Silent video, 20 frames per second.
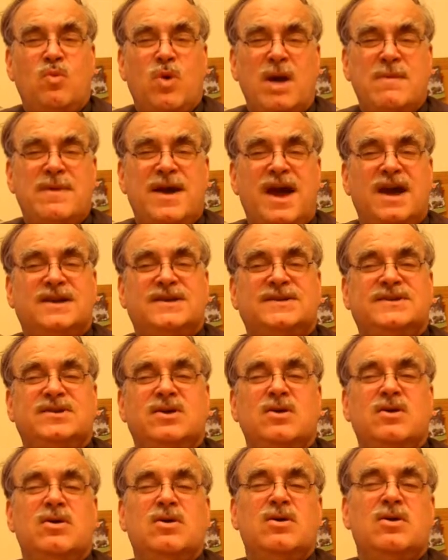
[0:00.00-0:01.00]
WiMAX,
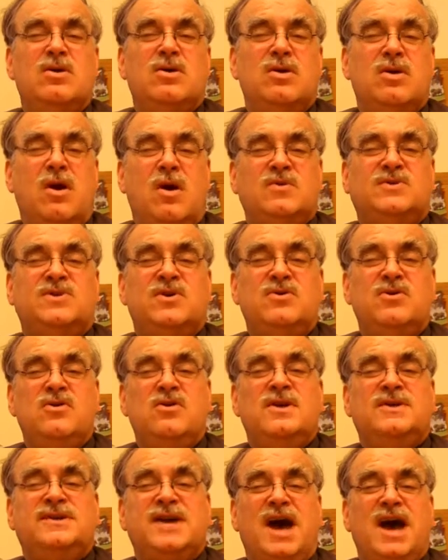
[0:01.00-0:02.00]
also known
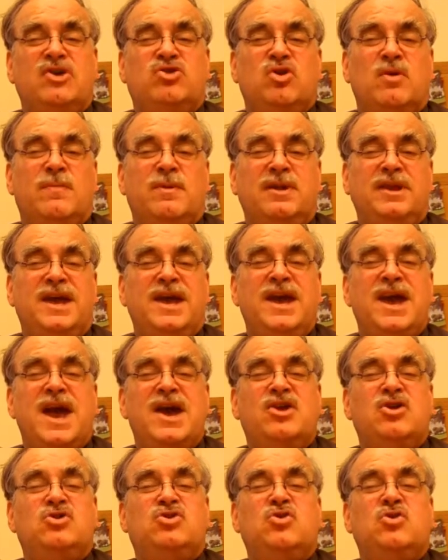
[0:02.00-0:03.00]
as IEEE
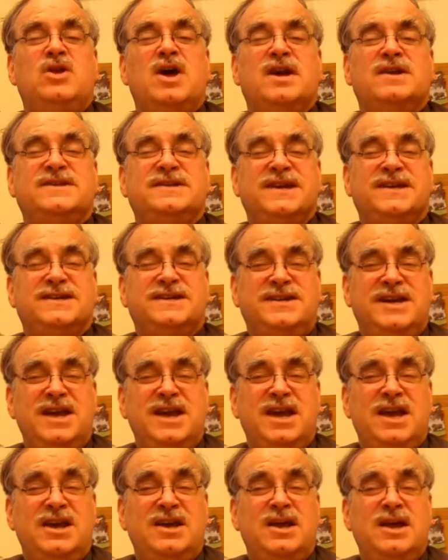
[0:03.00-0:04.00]

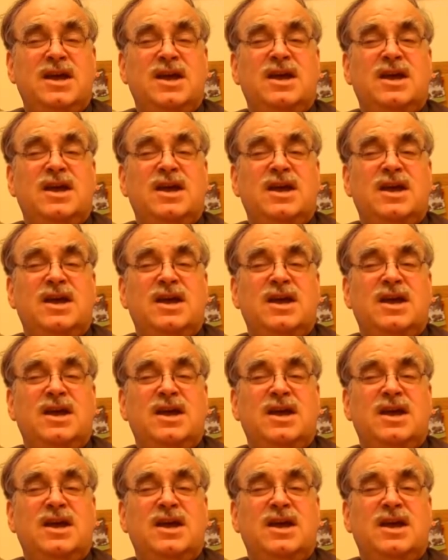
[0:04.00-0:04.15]
802.16,